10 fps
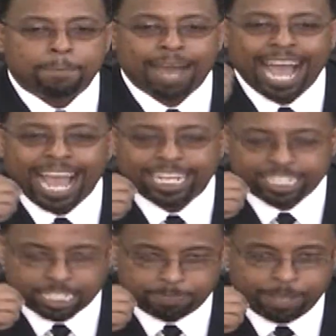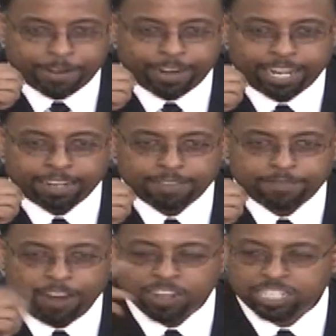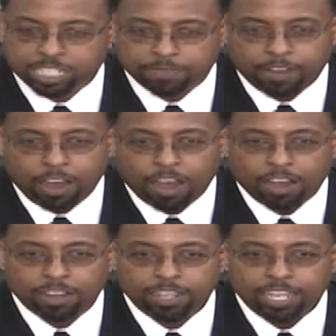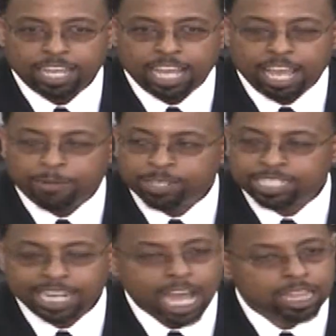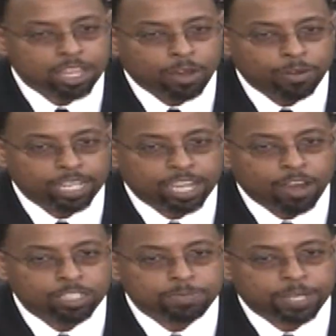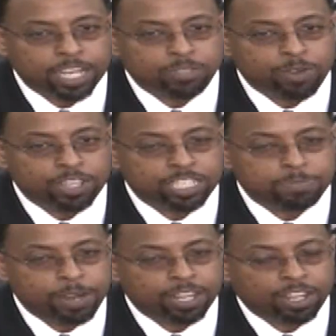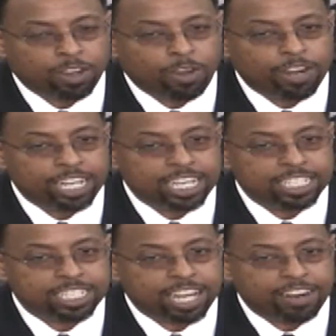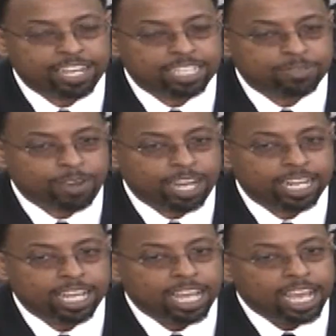my spirit, first of all, it was not the Holy Ghost, because where the Spirit of the Lord is, there is what?